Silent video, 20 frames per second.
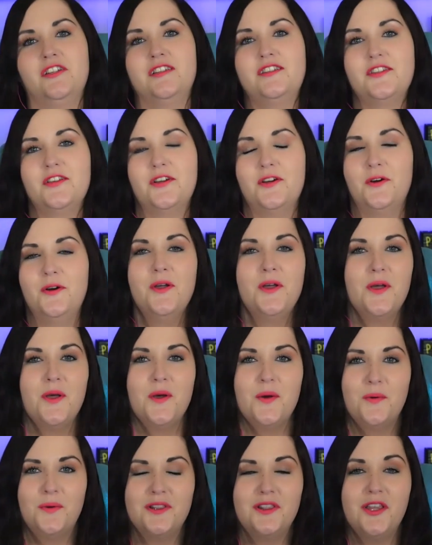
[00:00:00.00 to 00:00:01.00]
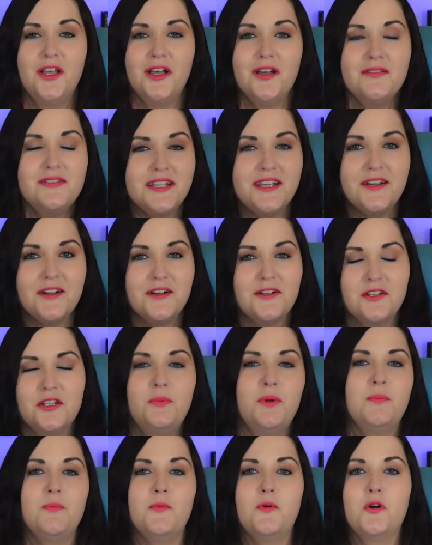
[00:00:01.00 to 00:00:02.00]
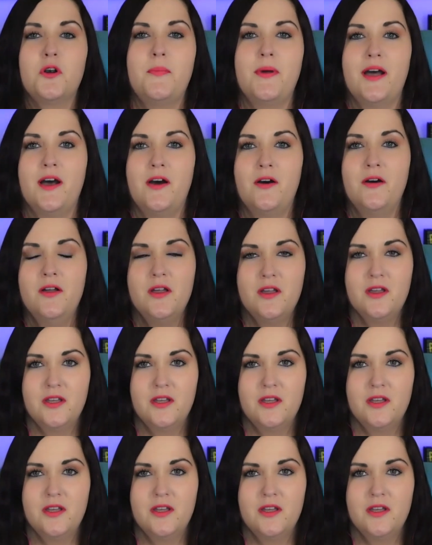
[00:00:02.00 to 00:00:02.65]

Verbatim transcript: So would love to hear a little bit more about